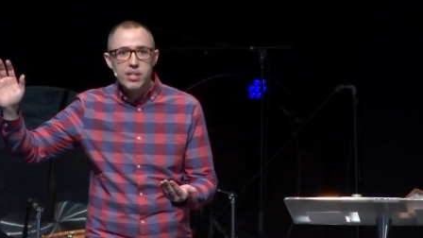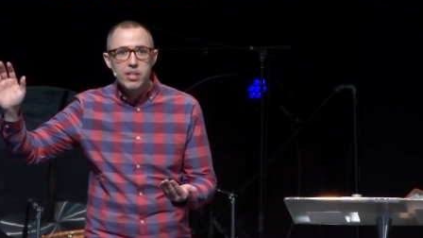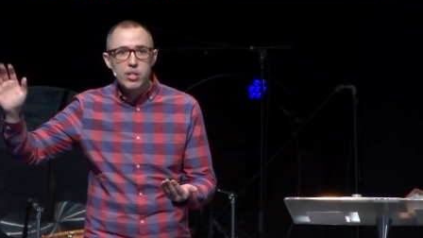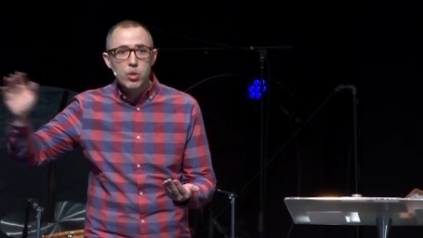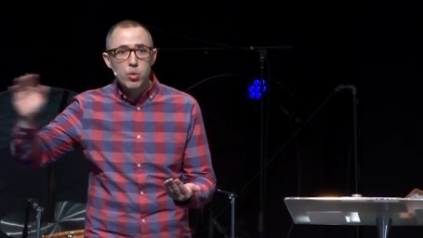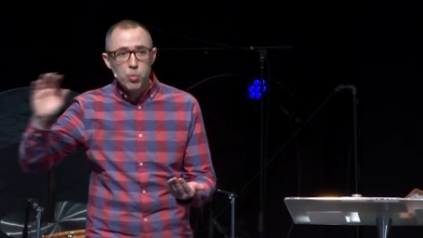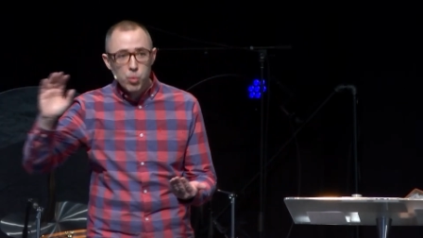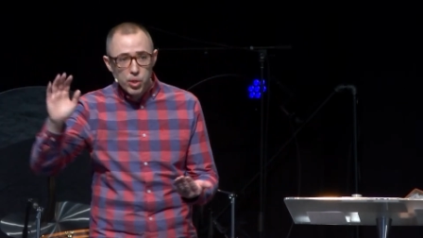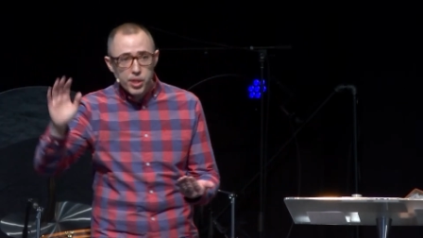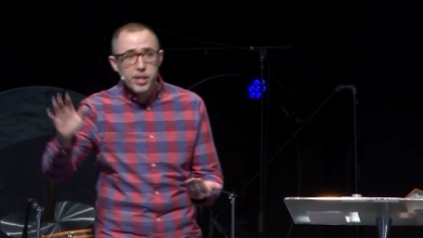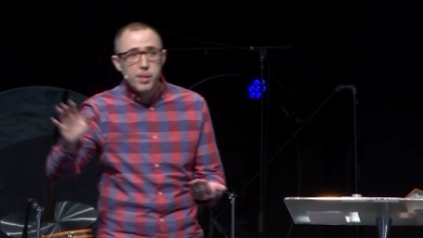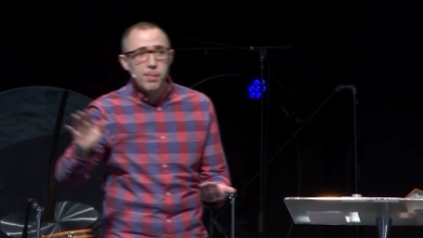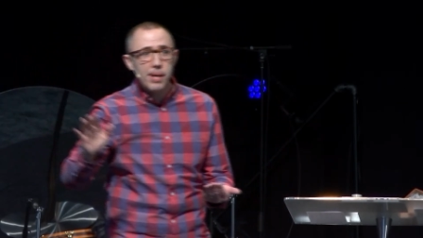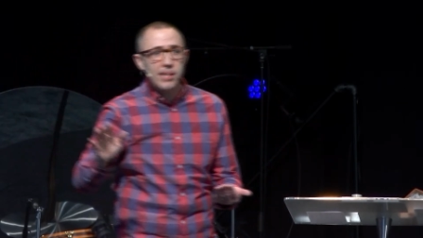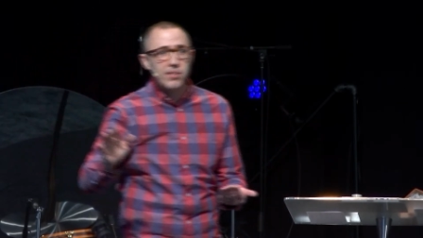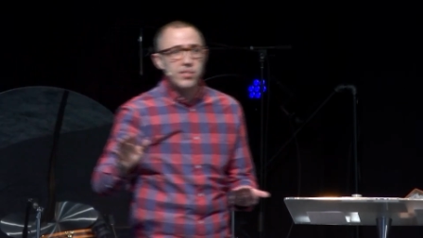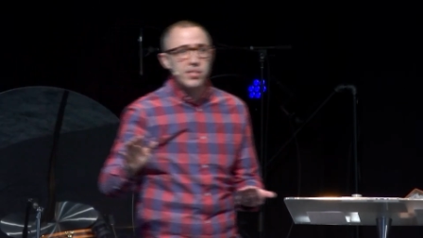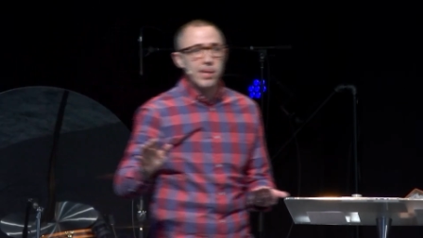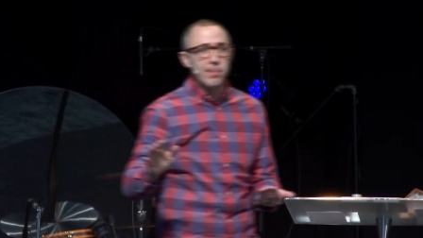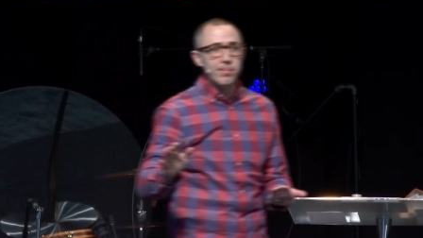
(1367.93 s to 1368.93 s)
You're worried
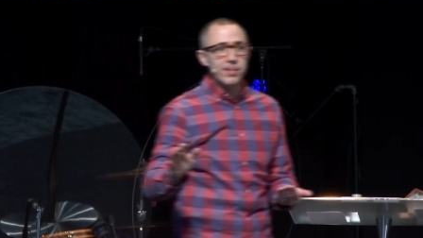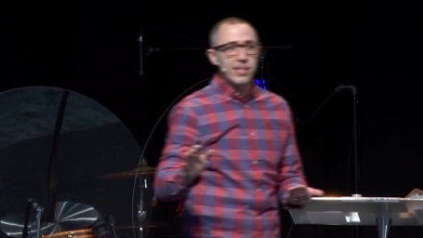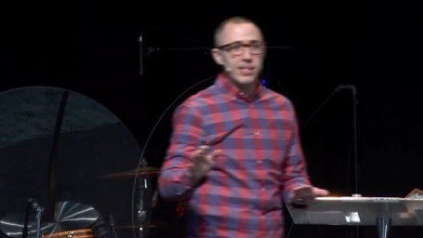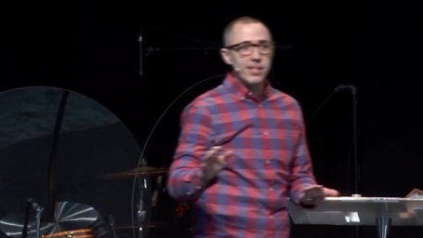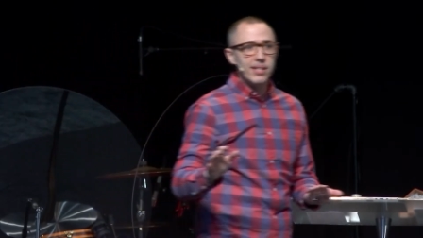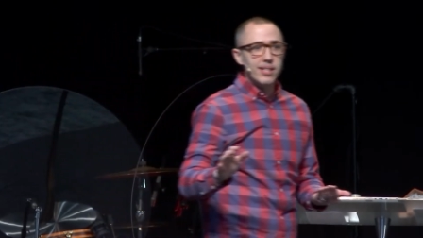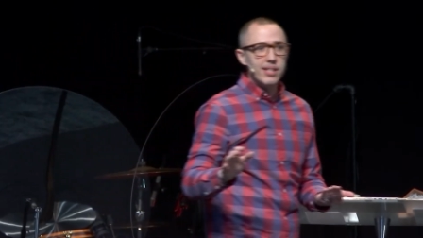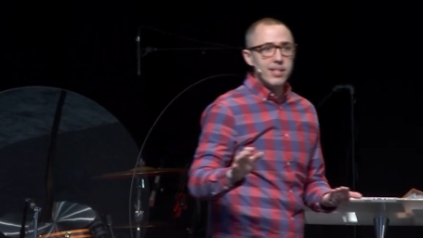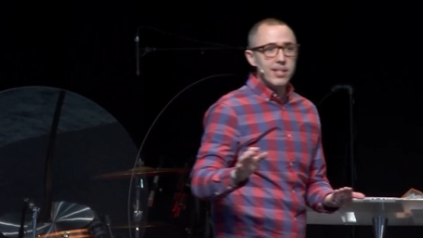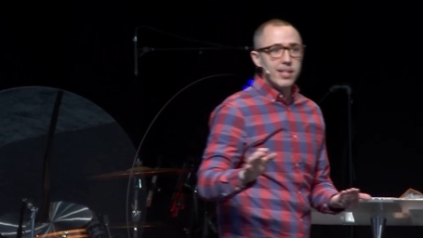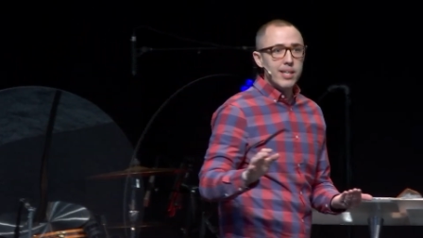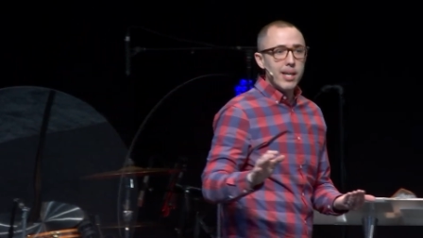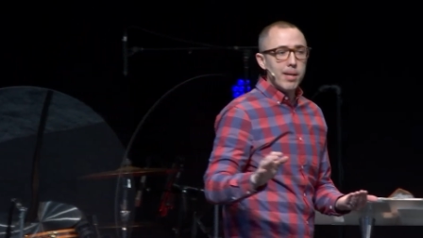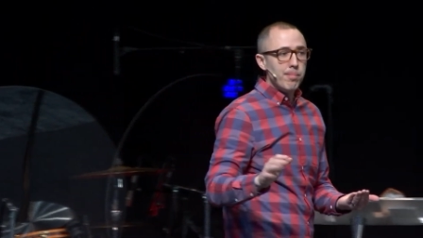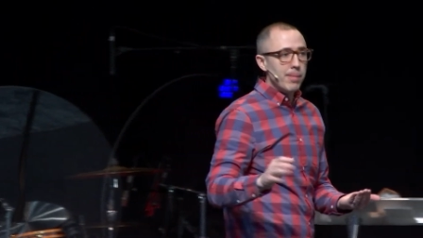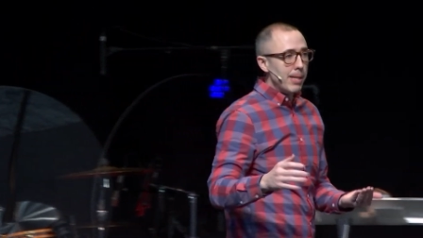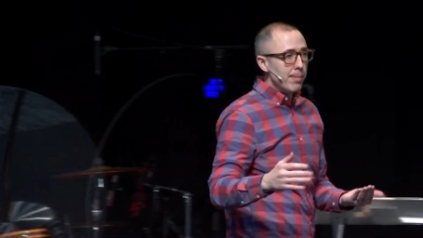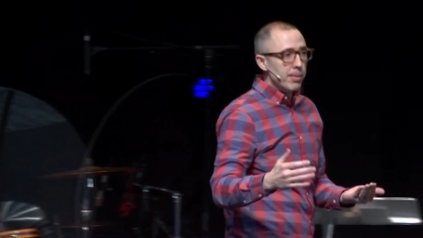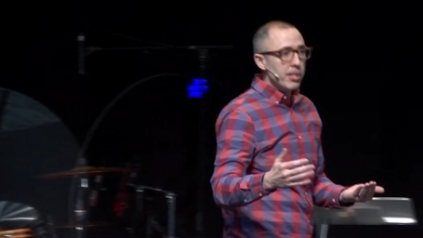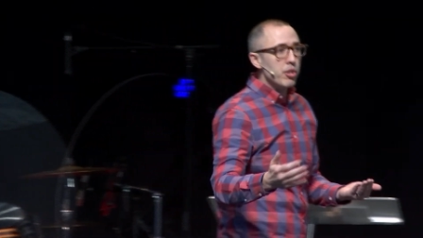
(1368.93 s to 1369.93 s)
about something.
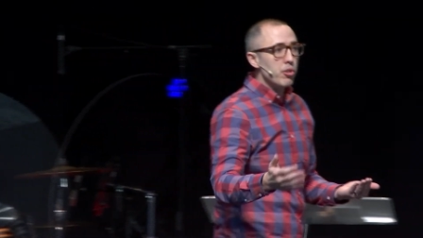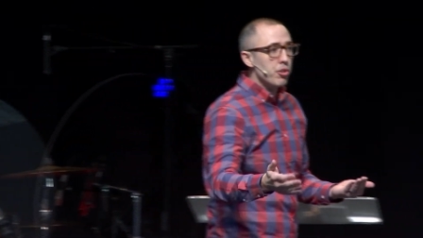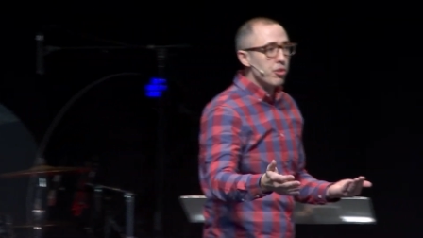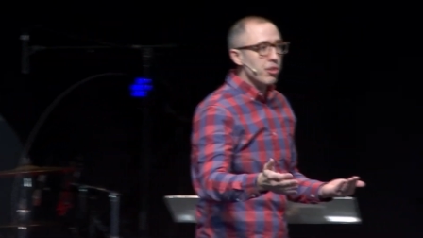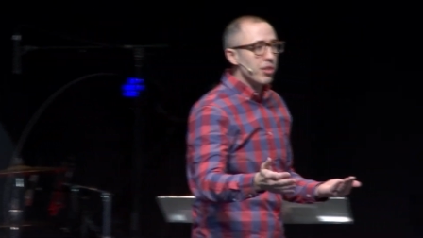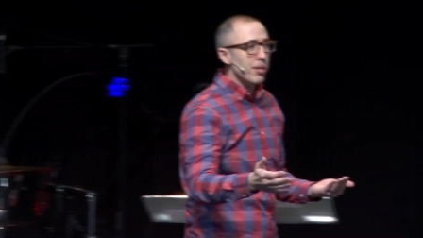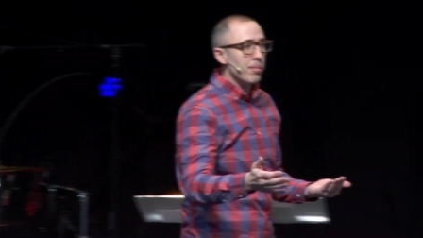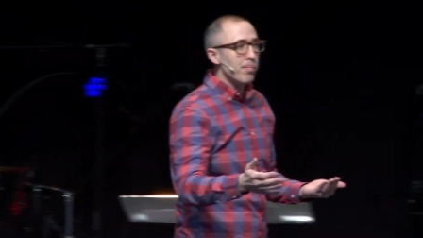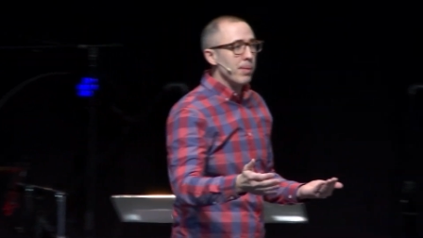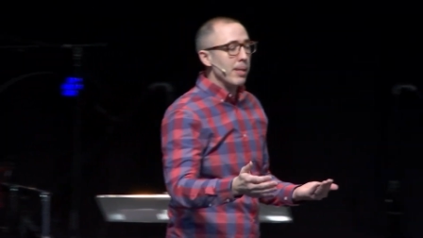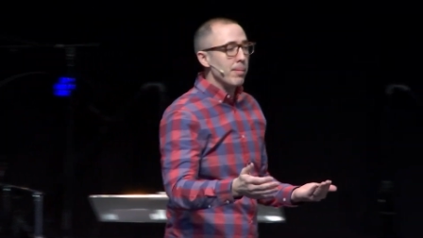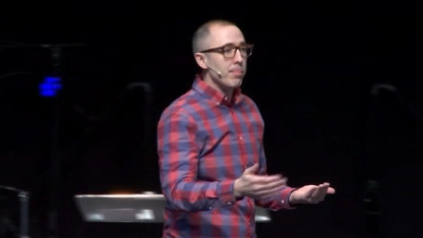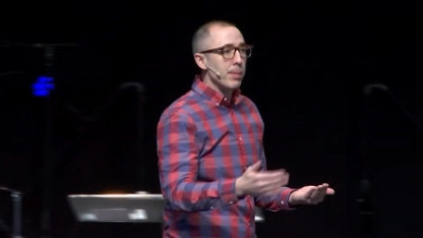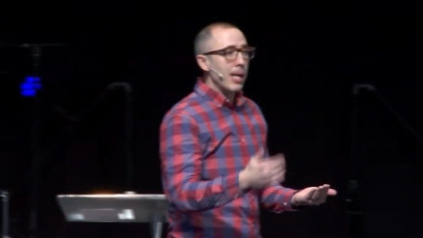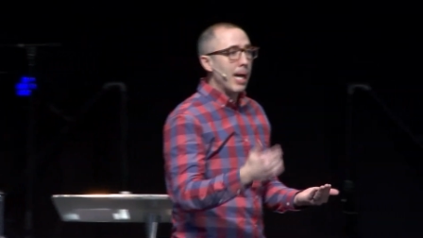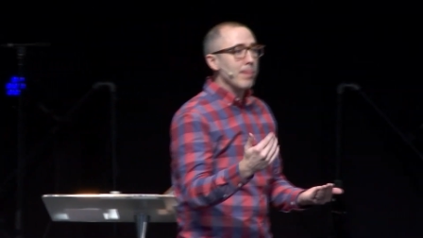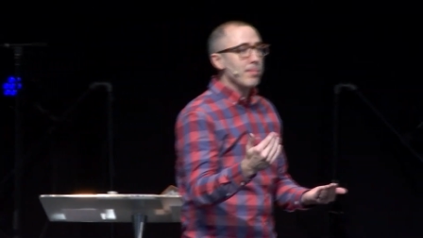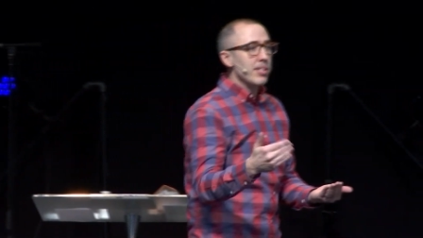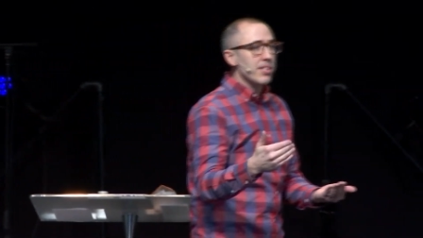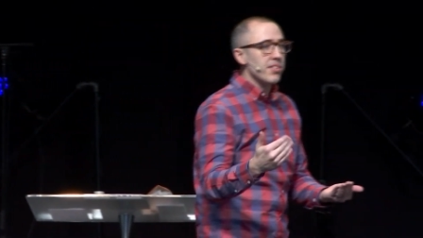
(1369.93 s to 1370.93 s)
And maybe you should have been,
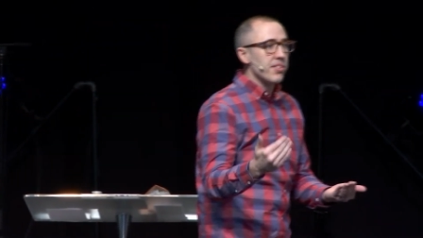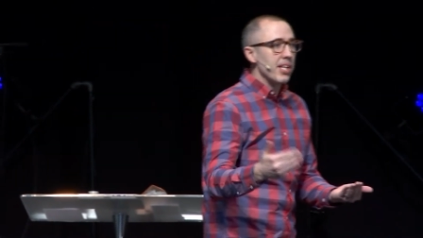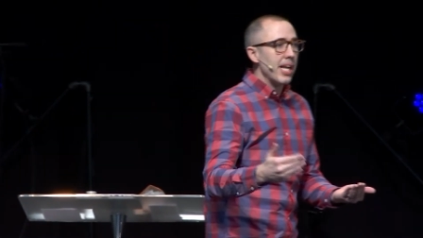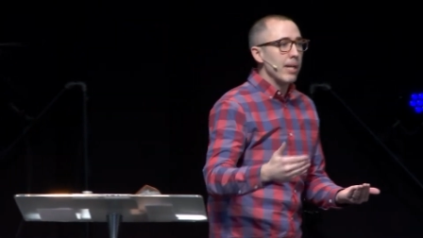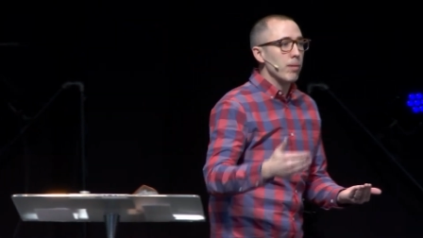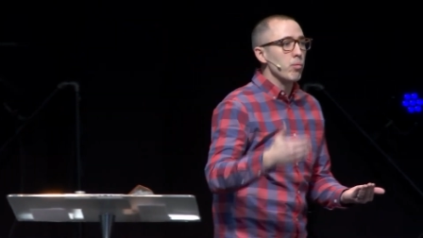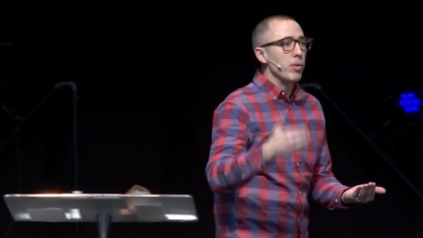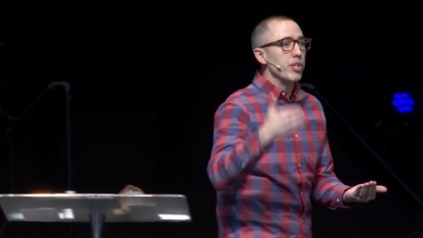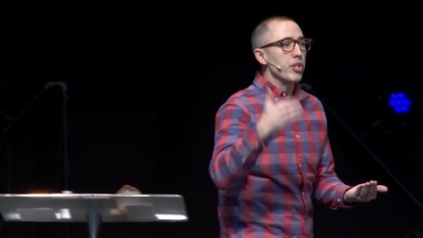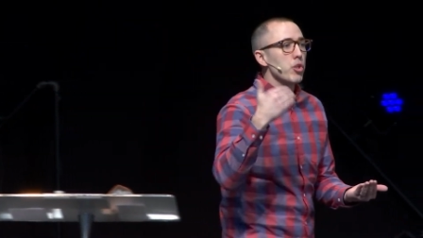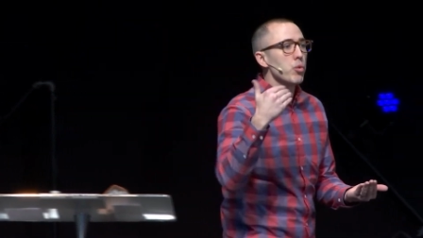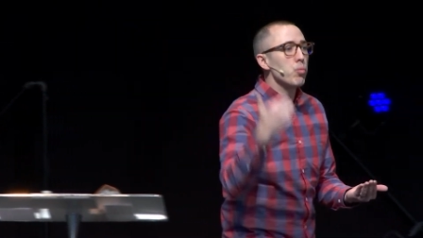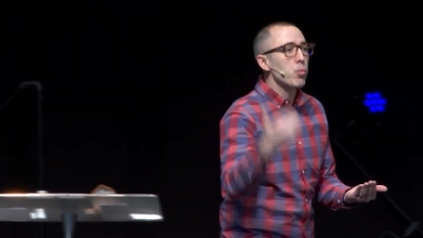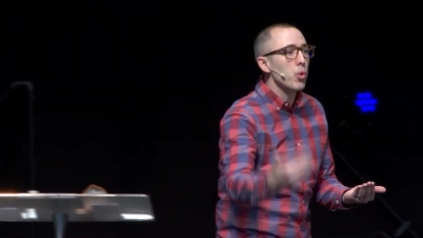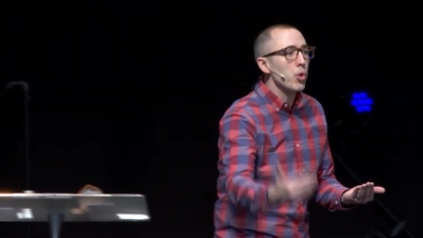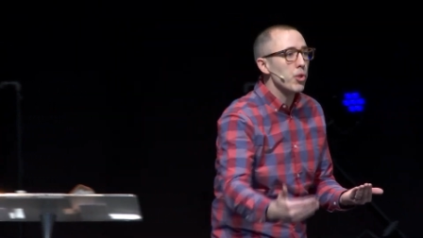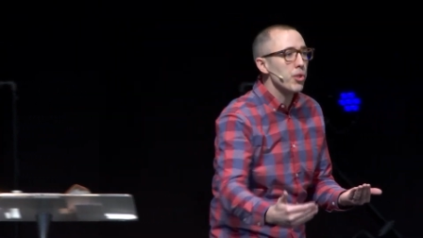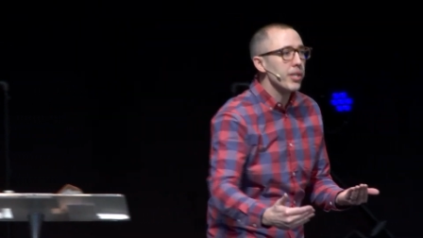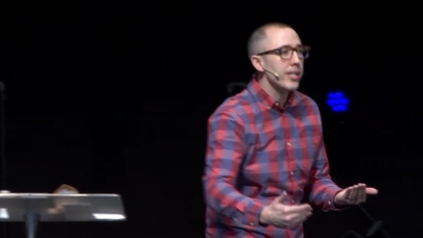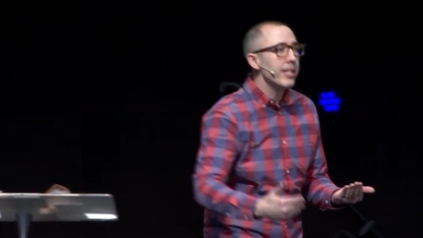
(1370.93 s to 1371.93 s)
but I'm just saying when you're
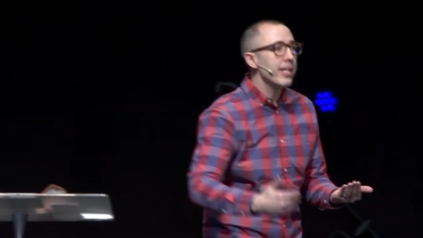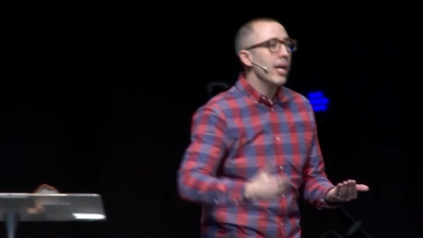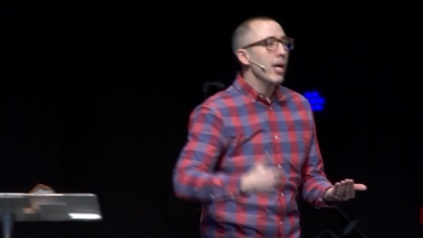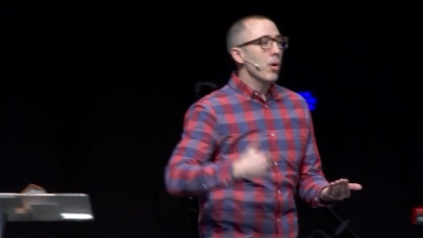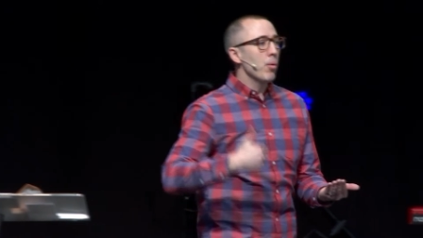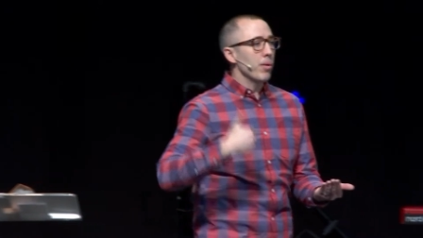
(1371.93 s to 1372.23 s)
worried,